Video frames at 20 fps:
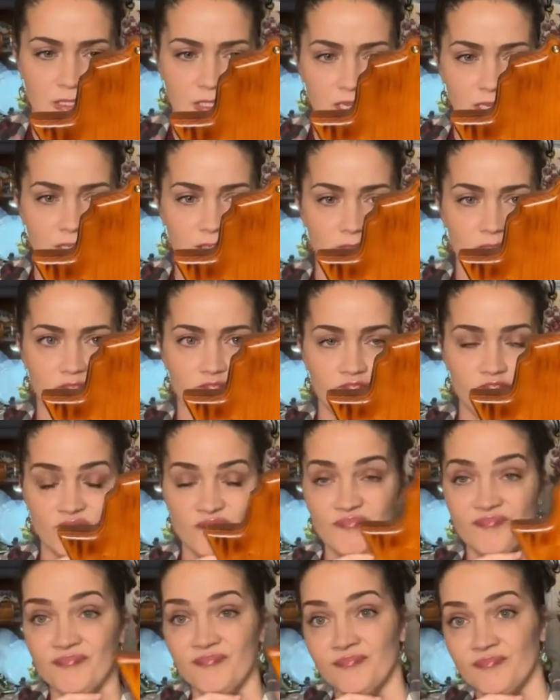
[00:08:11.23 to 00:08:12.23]
yet,
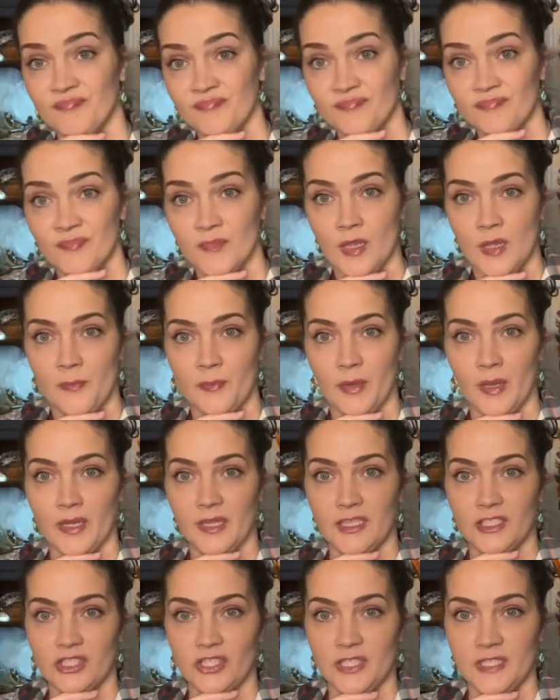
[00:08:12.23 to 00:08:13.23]

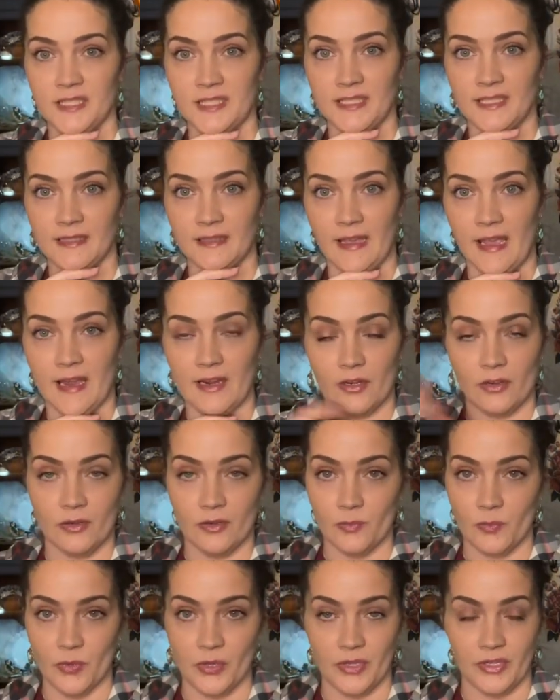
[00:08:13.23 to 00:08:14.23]
but it's just this
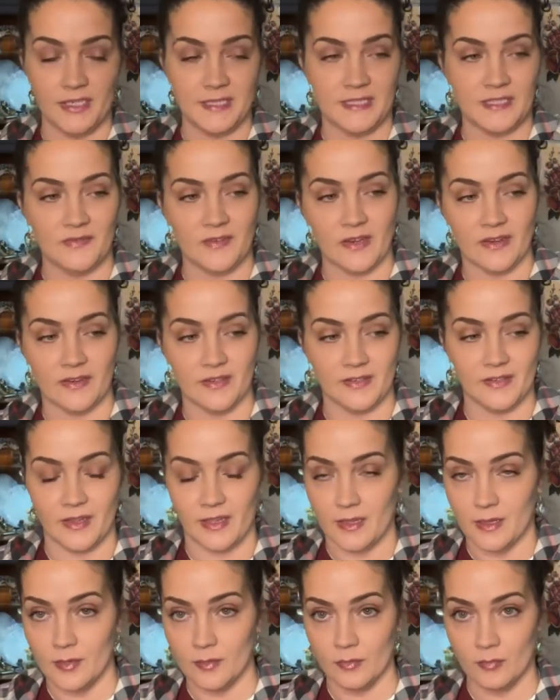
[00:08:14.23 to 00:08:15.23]
lacquered wood. It's very
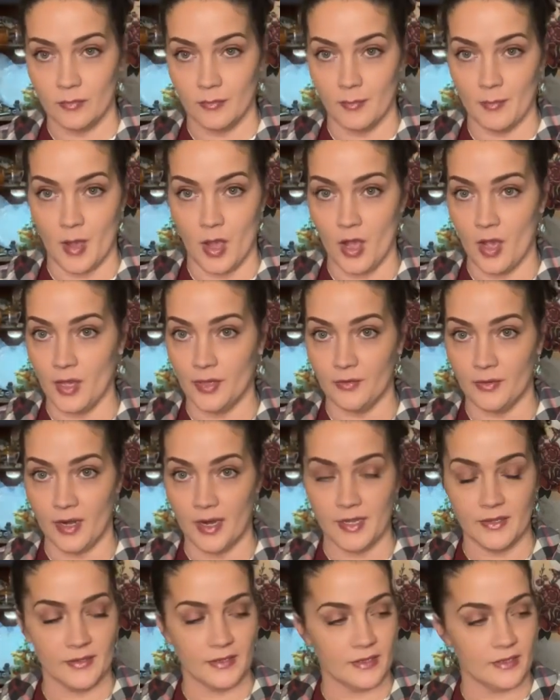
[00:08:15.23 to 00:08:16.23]
like mod,
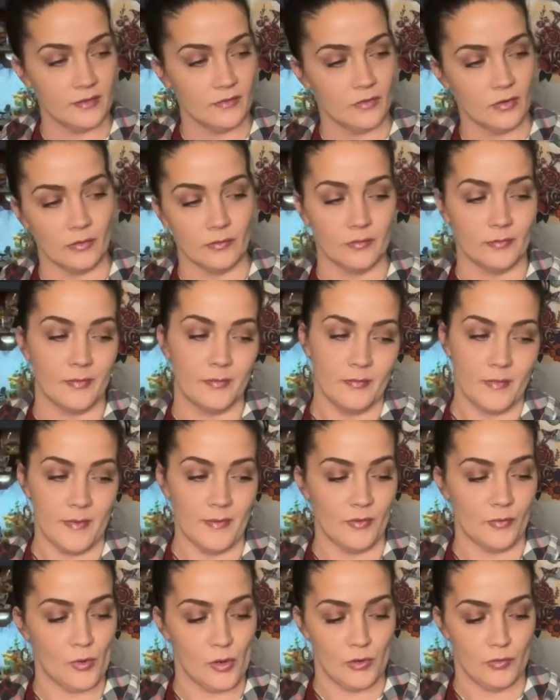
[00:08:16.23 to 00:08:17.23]
right? Like, or
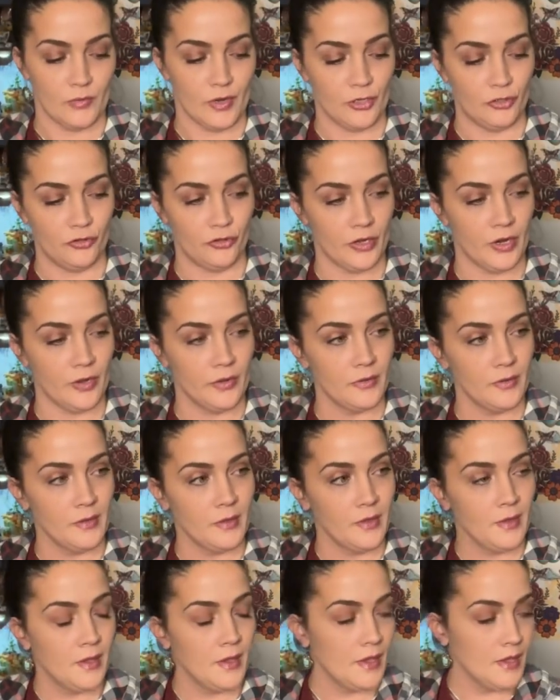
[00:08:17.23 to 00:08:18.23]
maybe more retro.
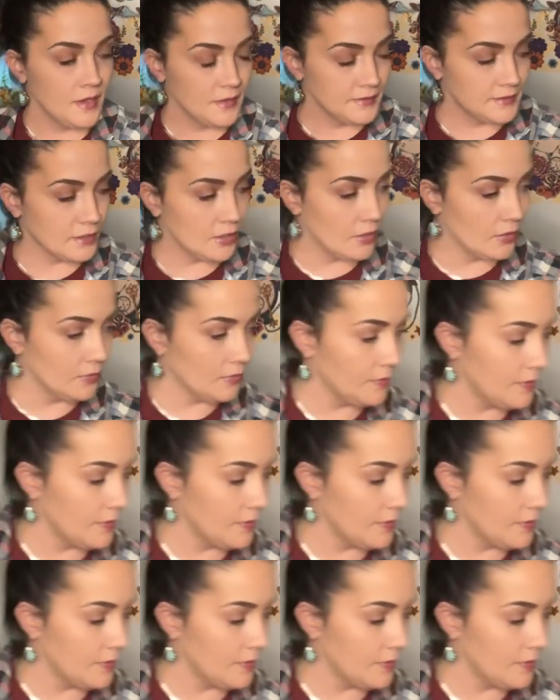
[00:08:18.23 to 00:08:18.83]
So